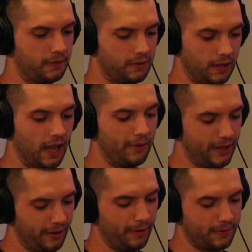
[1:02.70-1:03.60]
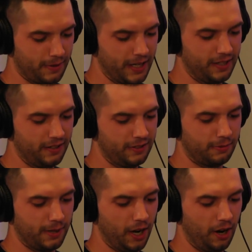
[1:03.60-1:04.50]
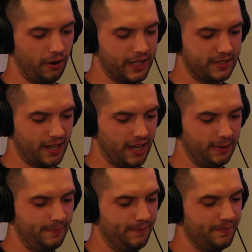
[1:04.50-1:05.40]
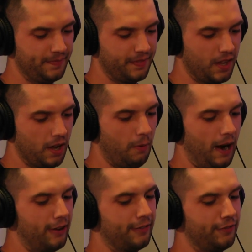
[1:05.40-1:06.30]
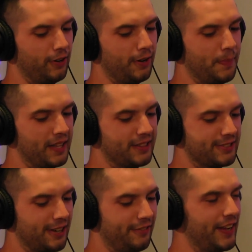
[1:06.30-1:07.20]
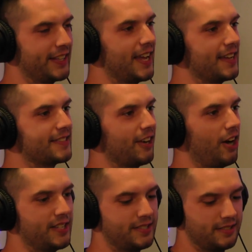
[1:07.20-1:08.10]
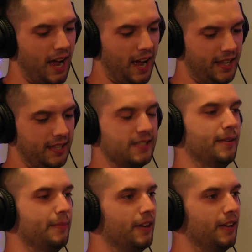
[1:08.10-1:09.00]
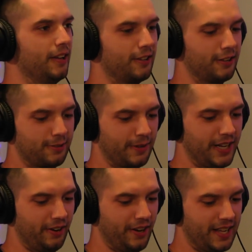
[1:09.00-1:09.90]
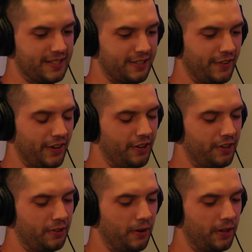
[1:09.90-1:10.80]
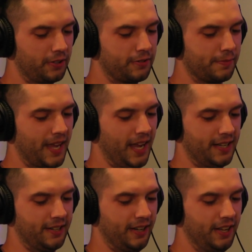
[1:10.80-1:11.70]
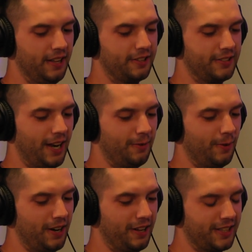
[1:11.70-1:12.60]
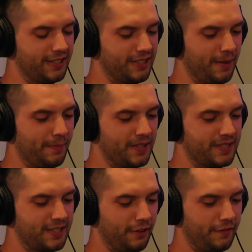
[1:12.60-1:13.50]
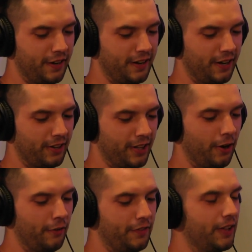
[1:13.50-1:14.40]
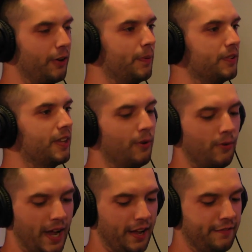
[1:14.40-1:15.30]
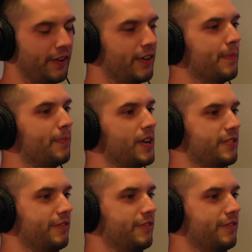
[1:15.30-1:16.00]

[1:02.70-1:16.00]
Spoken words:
Yeah, when they were up 3-0, he said, "Wow, the Florida Panthers are a fantastic ice hockey team. They're 3-0 against the very good Oilers from Canada. They're down 1-0 tonight, but it's still very early. Hopefully they'll put them away. Very impressive."